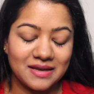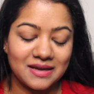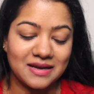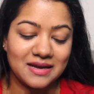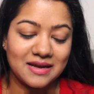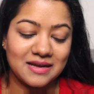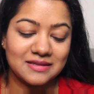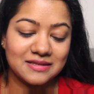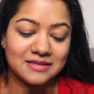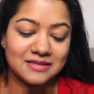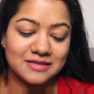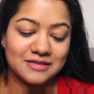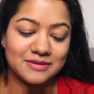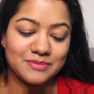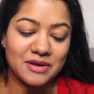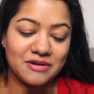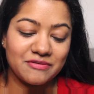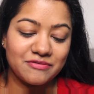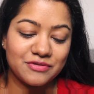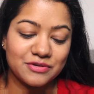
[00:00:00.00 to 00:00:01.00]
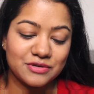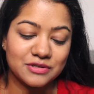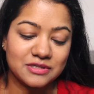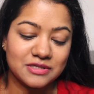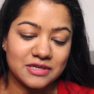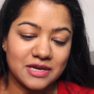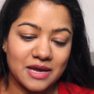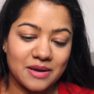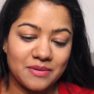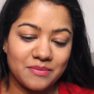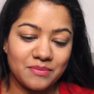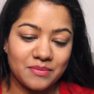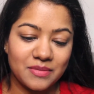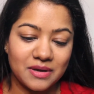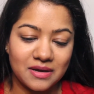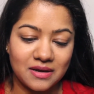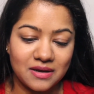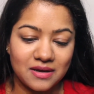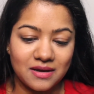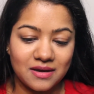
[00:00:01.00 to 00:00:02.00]
and this is my first time.
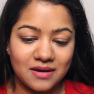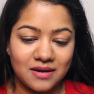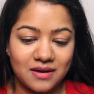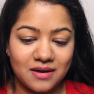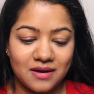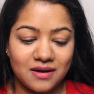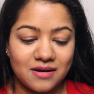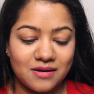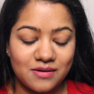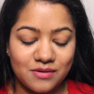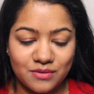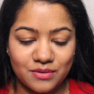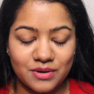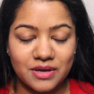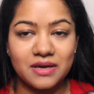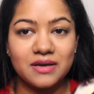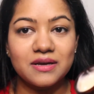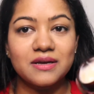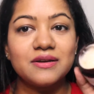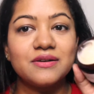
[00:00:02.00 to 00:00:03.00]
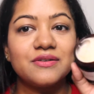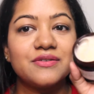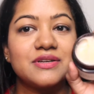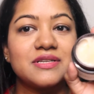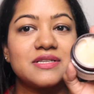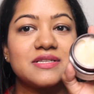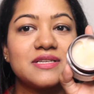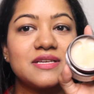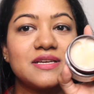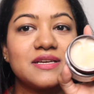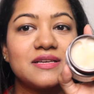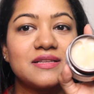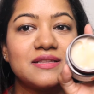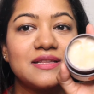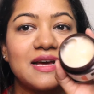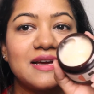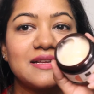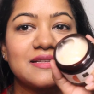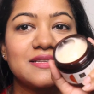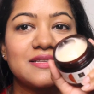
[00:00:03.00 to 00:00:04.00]
Oh, okay, interesting.
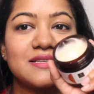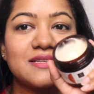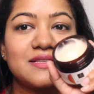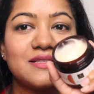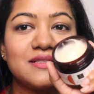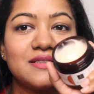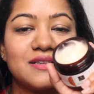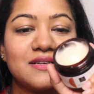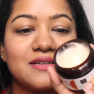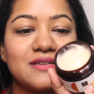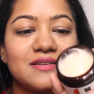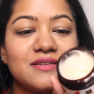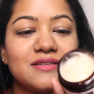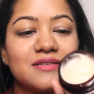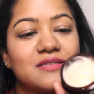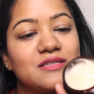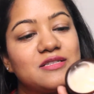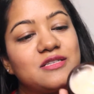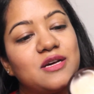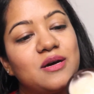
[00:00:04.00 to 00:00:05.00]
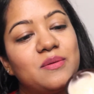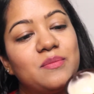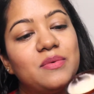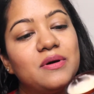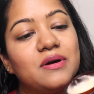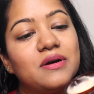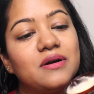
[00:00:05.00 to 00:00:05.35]
That's the tub.